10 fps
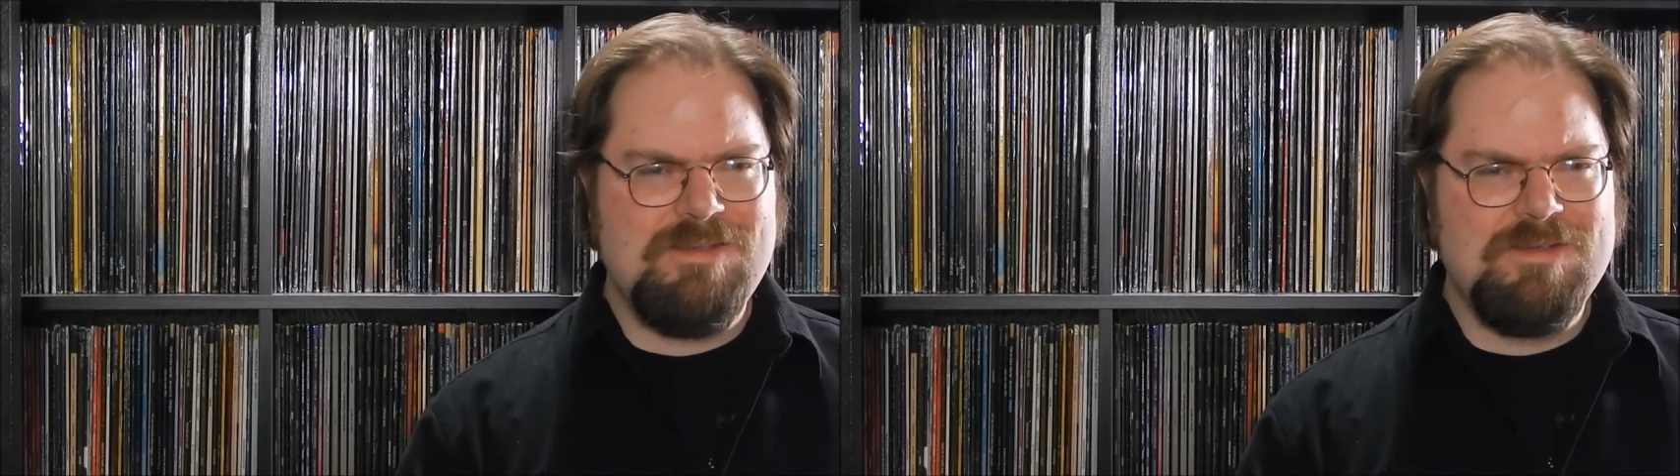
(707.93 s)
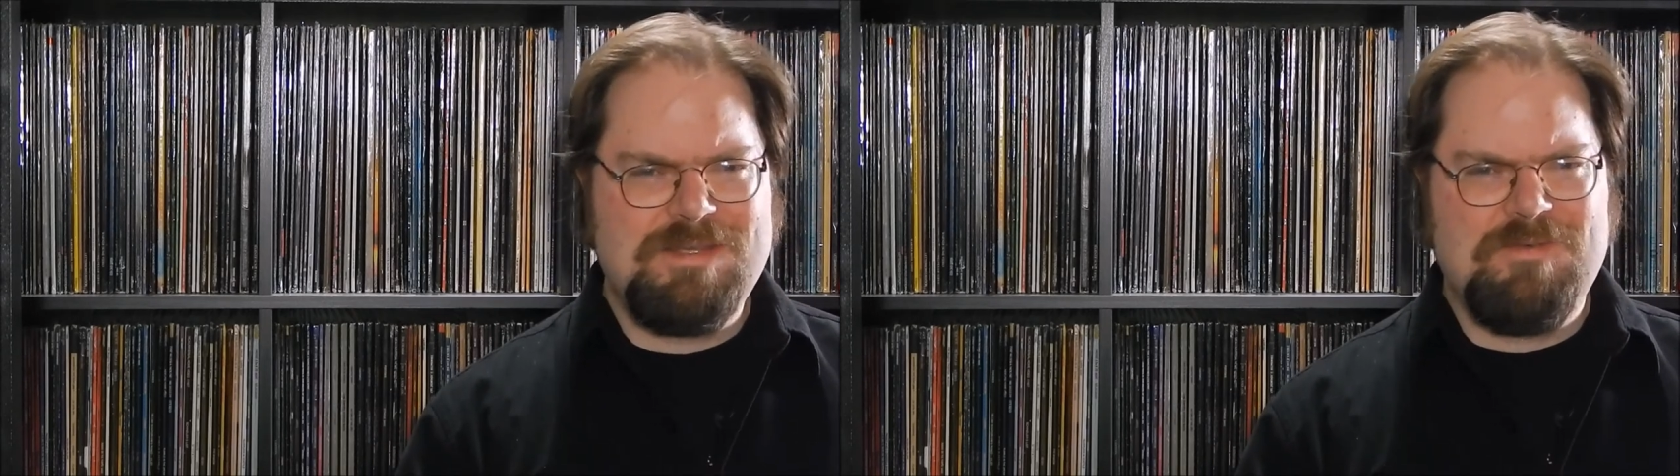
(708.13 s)

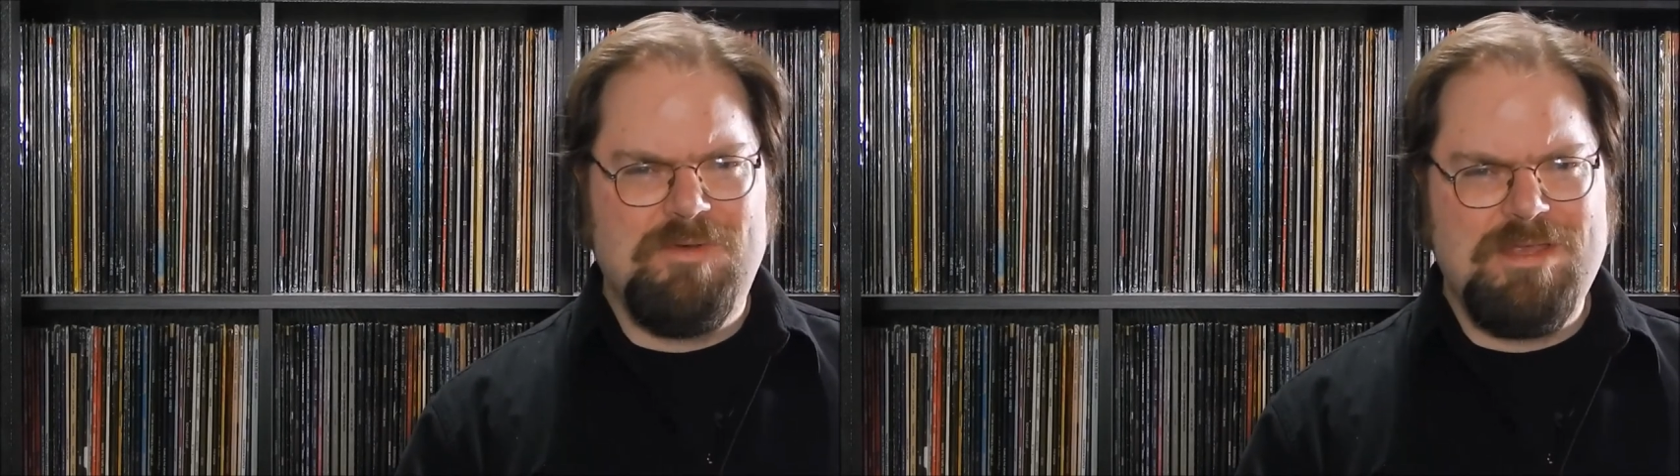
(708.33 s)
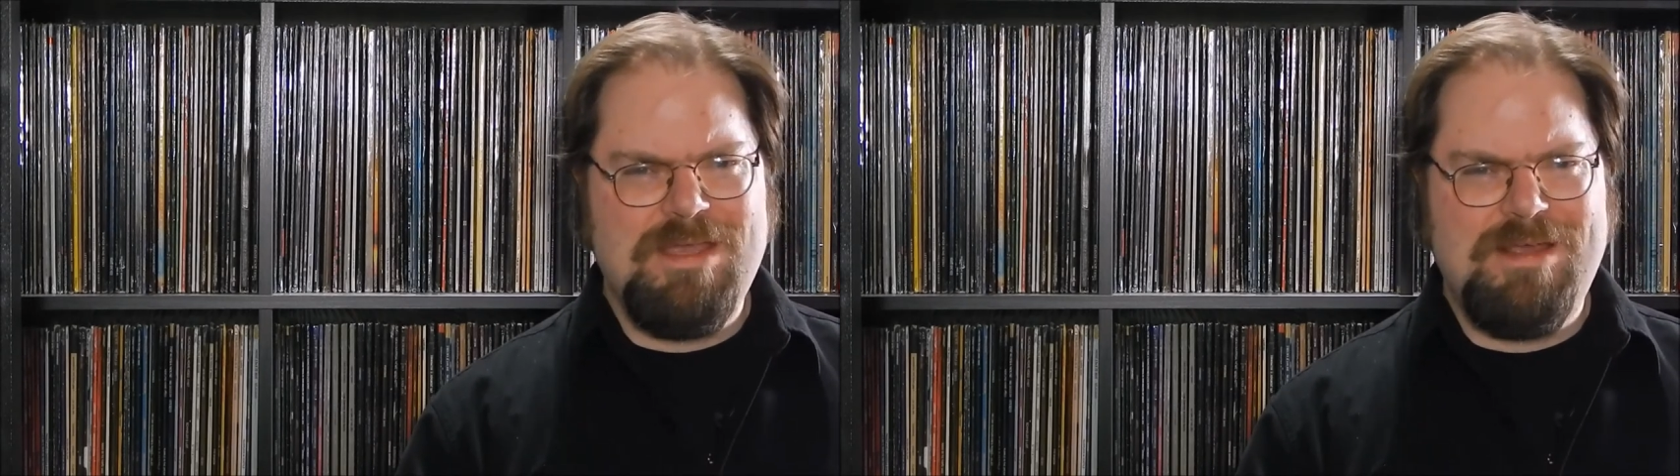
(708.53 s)
So it's
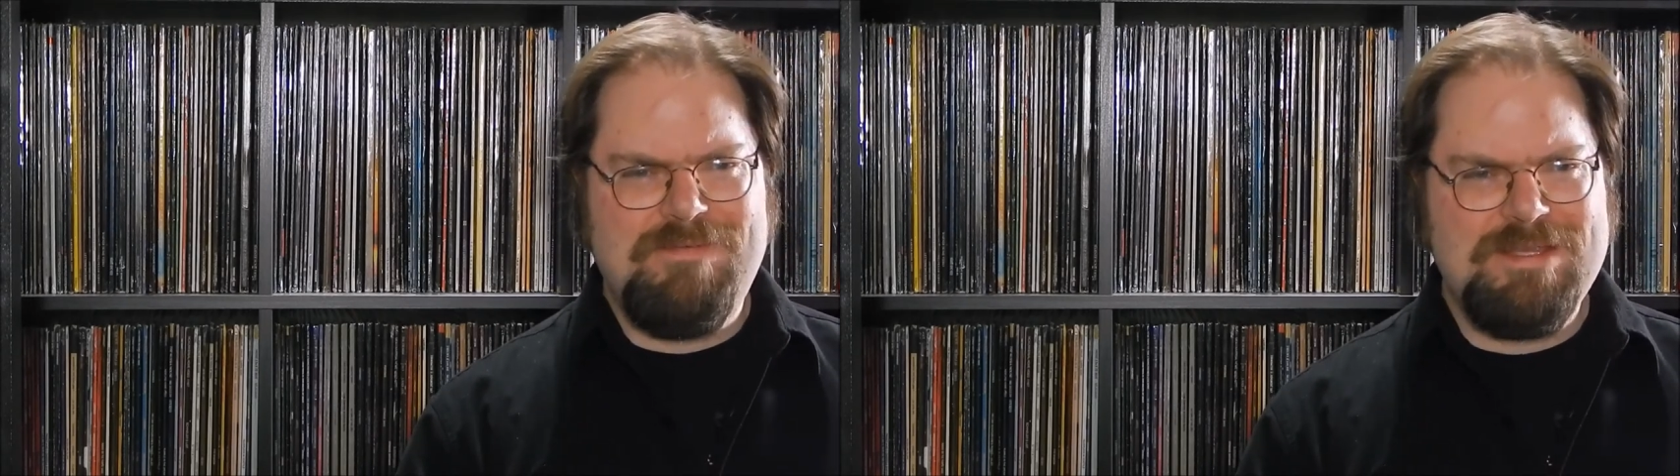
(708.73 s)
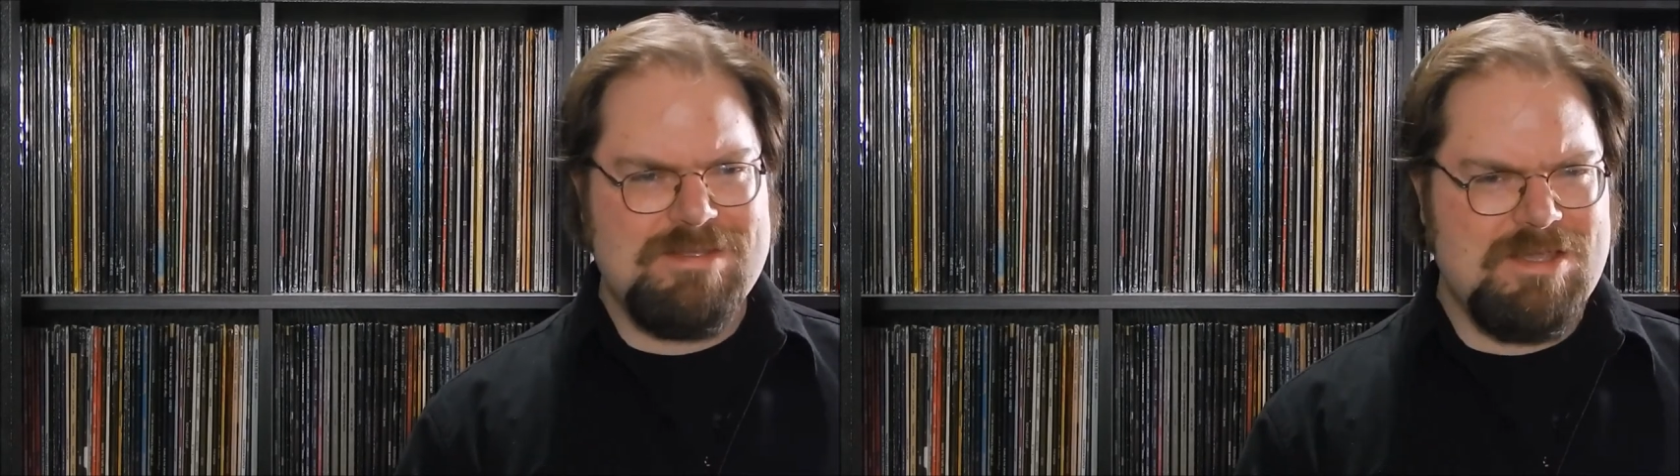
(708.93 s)
cool. You have these,